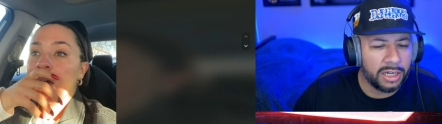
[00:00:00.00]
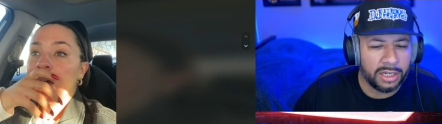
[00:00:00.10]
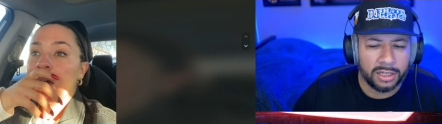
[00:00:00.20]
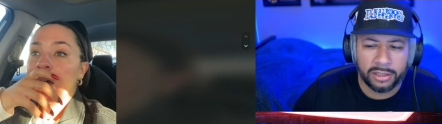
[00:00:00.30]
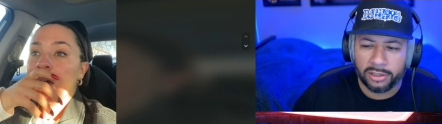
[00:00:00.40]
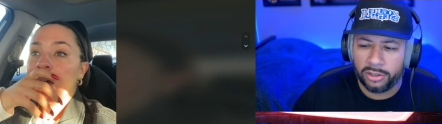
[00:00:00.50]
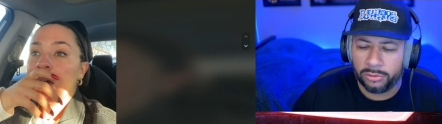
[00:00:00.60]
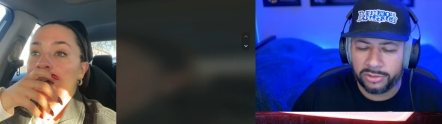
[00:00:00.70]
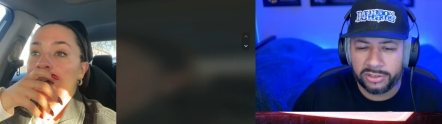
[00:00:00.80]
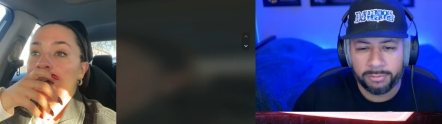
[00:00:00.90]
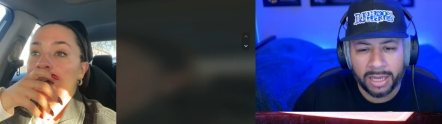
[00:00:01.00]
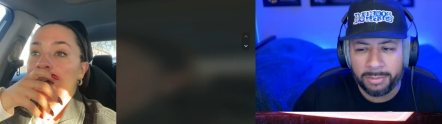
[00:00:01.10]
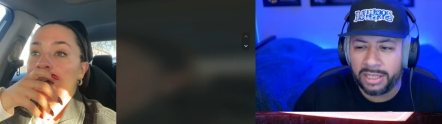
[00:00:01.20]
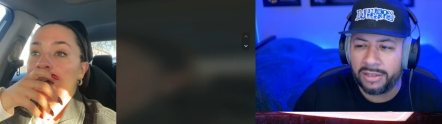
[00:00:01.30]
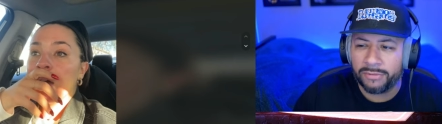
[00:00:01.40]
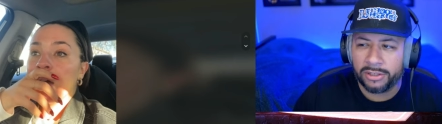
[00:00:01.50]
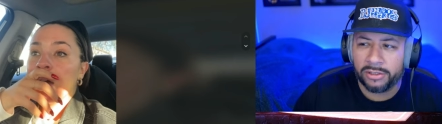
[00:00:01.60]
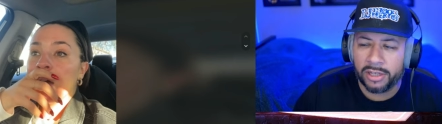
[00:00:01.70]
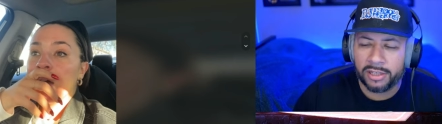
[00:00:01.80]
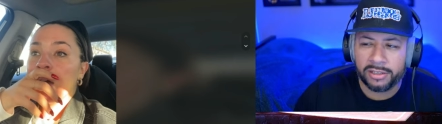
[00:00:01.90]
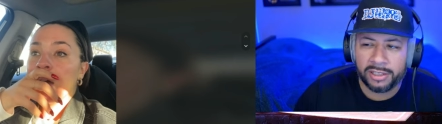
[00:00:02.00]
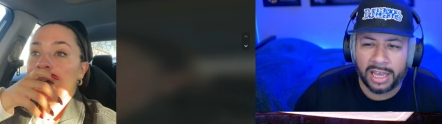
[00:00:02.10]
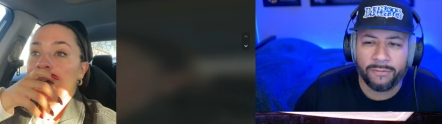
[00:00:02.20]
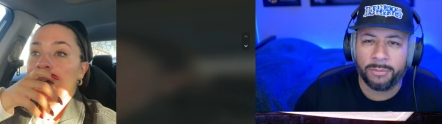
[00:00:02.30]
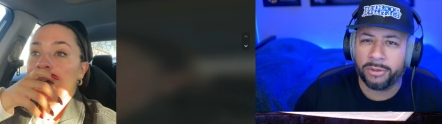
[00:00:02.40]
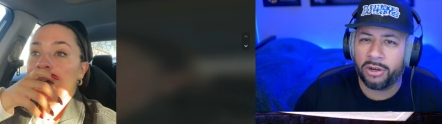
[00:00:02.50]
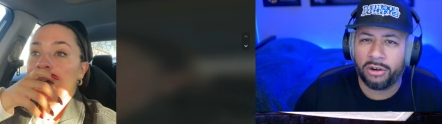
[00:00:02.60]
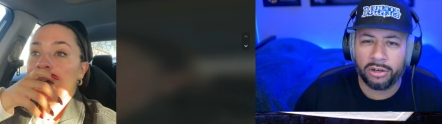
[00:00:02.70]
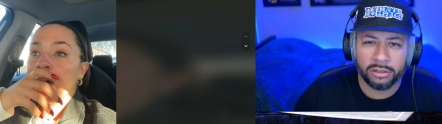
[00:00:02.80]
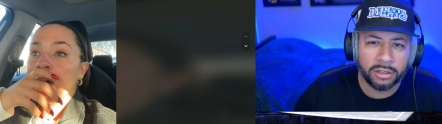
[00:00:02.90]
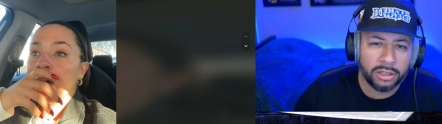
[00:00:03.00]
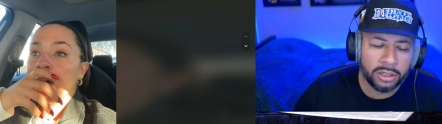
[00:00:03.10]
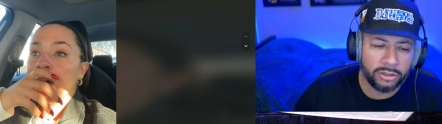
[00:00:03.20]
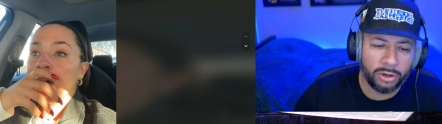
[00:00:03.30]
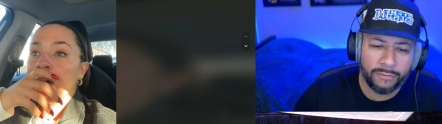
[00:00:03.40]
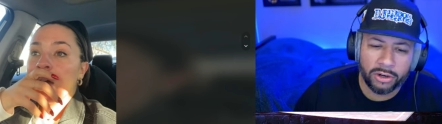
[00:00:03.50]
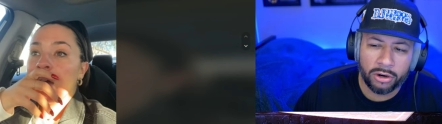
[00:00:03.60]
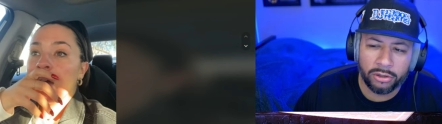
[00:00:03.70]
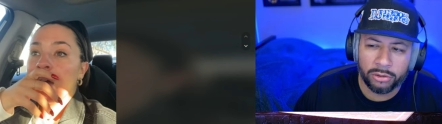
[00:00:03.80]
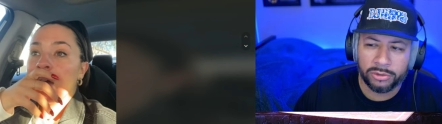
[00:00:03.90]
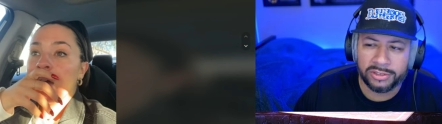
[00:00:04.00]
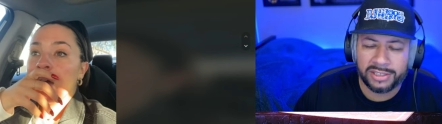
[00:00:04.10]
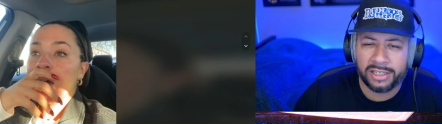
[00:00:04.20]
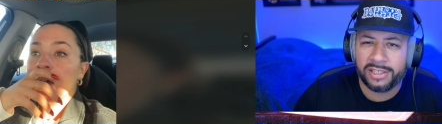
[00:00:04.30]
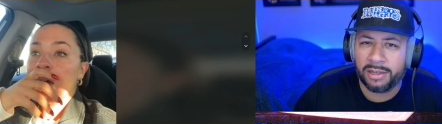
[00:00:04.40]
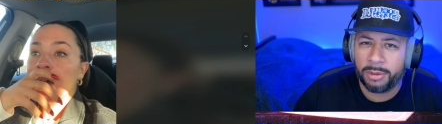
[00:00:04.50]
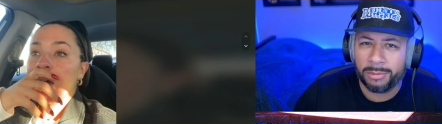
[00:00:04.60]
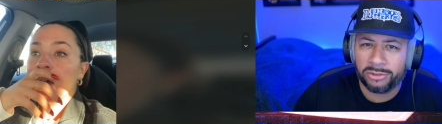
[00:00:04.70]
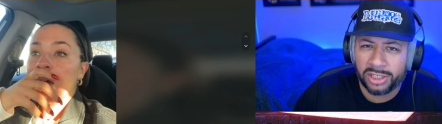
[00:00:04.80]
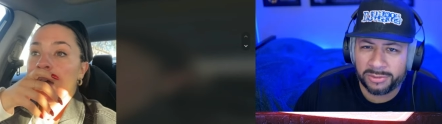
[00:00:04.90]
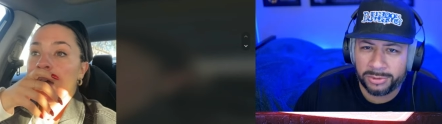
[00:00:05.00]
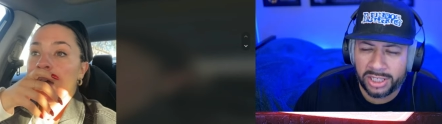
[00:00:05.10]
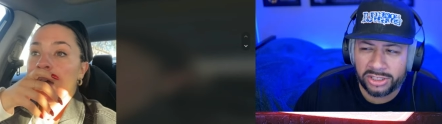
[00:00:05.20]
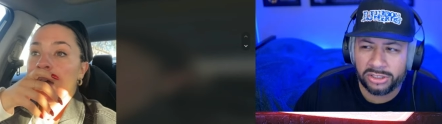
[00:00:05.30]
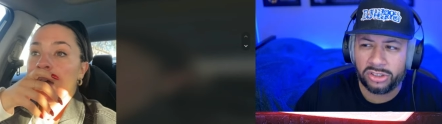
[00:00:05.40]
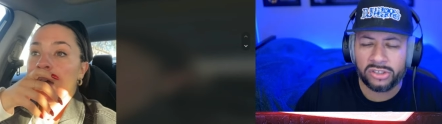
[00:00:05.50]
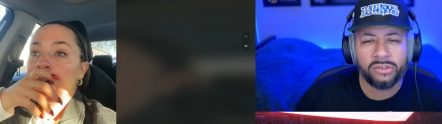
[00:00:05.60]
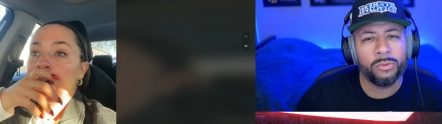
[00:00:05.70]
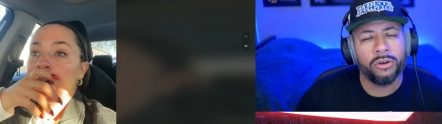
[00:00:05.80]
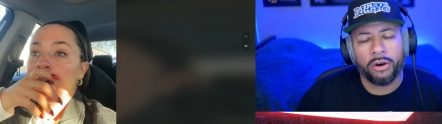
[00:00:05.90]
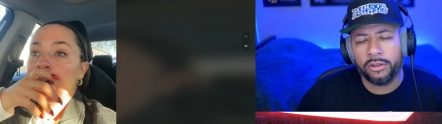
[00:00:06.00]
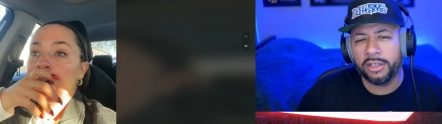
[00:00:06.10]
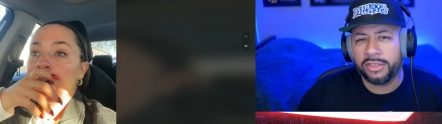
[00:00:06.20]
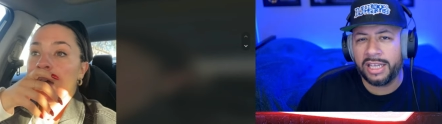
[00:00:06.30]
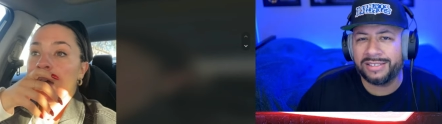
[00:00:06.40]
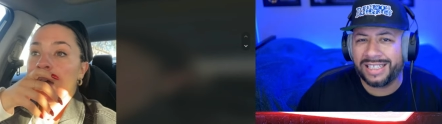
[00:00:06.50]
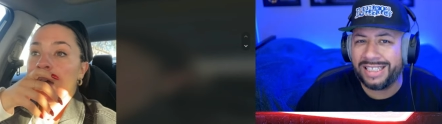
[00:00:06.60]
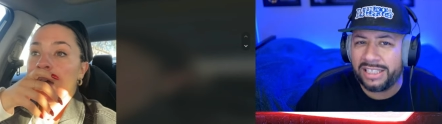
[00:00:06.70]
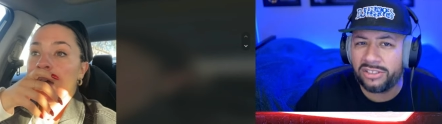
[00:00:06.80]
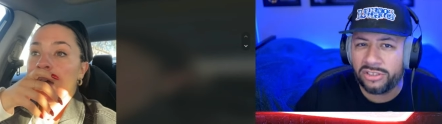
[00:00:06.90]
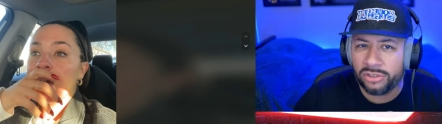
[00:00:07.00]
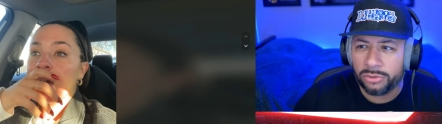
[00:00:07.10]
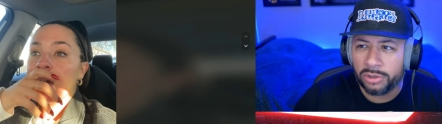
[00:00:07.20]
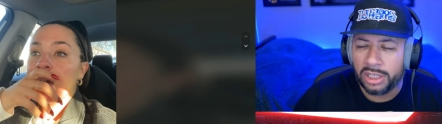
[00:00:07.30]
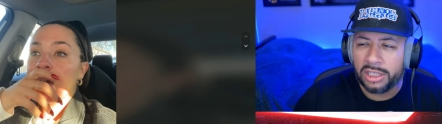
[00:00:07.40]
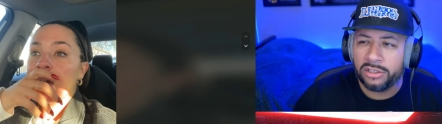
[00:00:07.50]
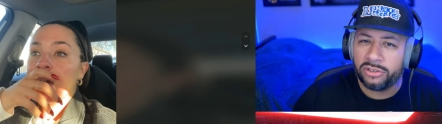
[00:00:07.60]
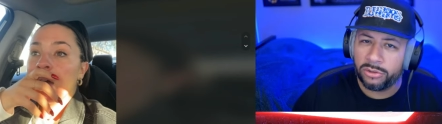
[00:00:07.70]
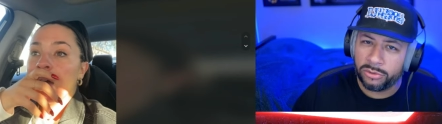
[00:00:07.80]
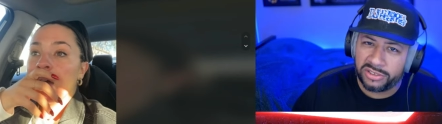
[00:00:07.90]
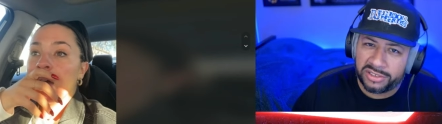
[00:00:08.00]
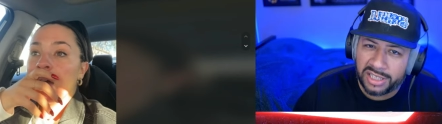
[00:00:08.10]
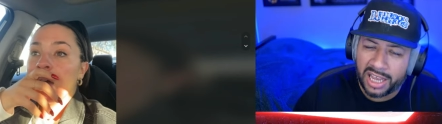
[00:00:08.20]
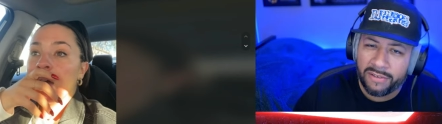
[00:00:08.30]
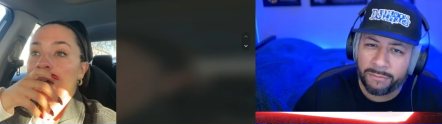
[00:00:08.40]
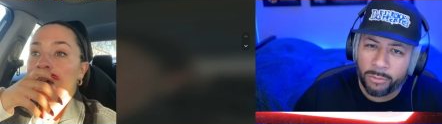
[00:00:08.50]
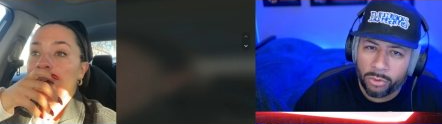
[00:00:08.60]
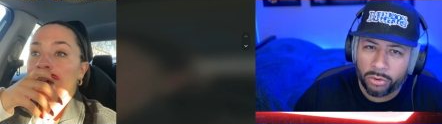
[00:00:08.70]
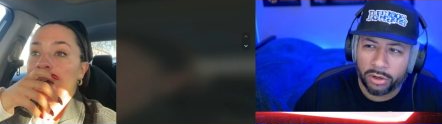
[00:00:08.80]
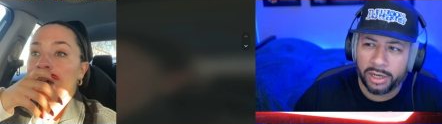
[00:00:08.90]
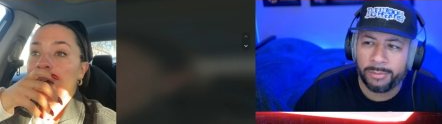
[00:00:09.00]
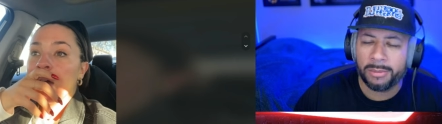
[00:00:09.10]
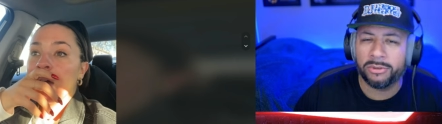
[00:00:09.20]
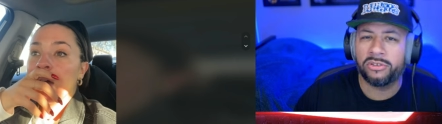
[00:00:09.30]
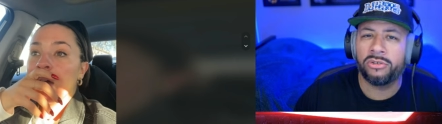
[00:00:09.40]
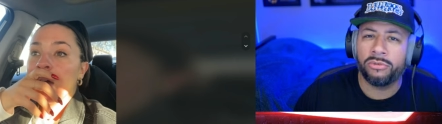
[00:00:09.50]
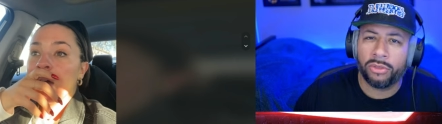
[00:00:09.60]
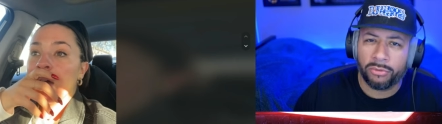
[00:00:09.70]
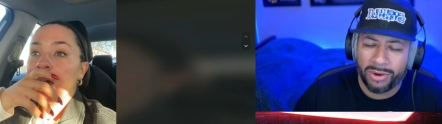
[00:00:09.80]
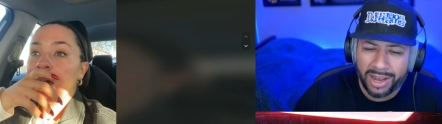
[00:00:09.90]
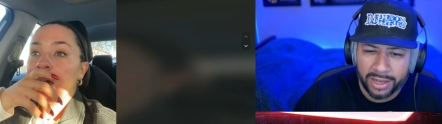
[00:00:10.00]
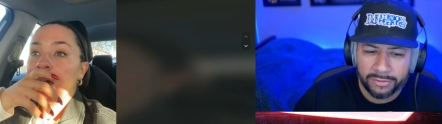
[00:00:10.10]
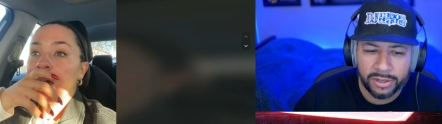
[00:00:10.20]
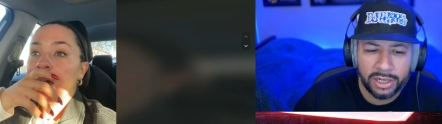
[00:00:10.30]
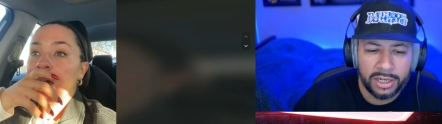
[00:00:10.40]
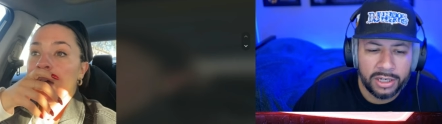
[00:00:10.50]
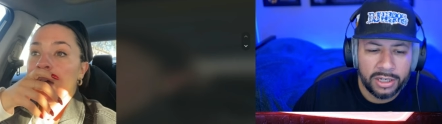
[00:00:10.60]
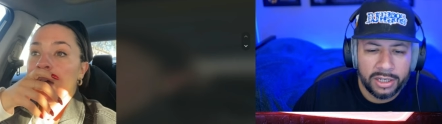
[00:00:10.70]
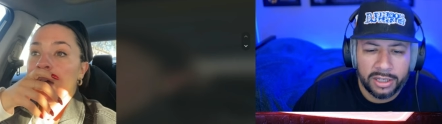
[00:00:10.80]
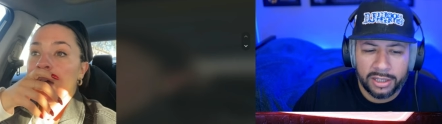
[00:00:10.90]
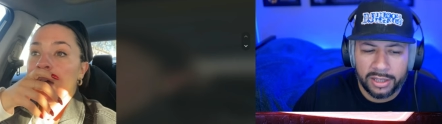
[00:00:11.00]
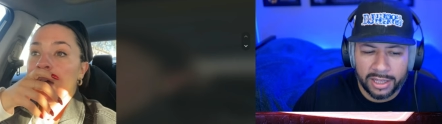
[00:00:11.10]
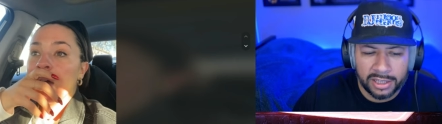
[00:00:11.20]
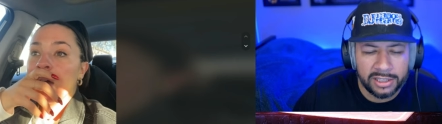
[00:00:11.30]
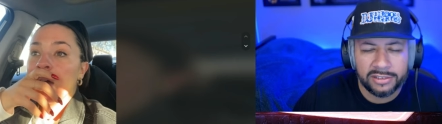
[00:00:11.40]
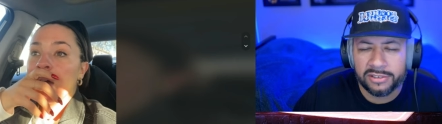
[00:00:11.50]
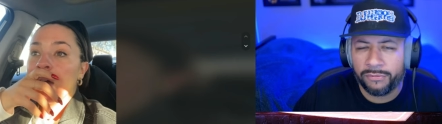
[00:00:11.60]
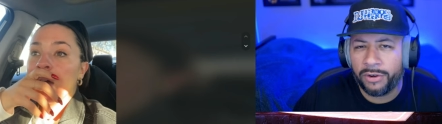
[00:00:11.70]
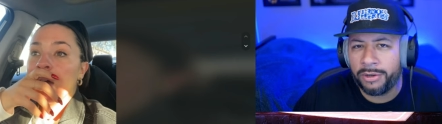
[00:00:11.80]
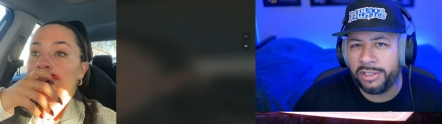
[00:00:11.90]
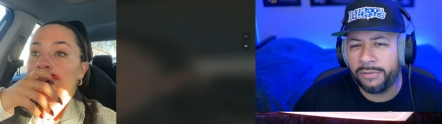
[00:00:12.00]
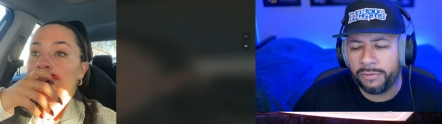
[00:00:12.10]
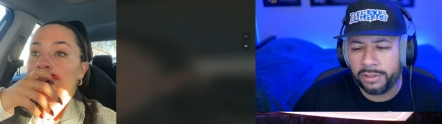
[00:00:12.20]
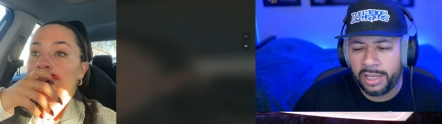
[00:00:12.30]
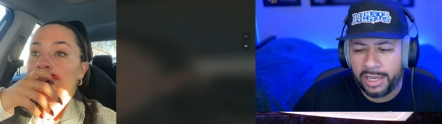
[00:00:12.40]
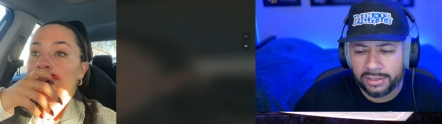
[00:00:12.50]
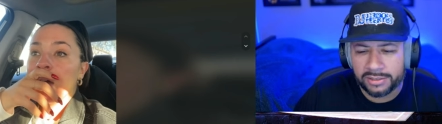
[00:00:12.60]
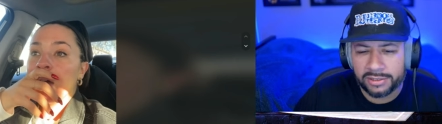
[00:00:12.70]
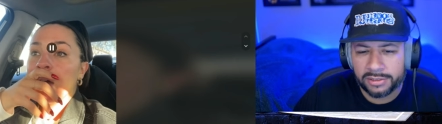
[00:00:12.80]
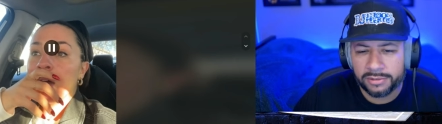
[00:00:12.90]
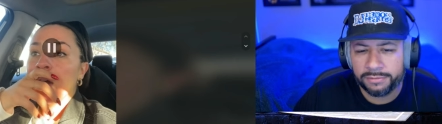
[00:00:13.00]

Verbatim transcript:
Speaker 1: Uh, you know, maybe even gave up a car, or don't have a car note, instead taking public transportation. Just doing all the things they need to do to save more and be able to thrive. I think this is a very different case.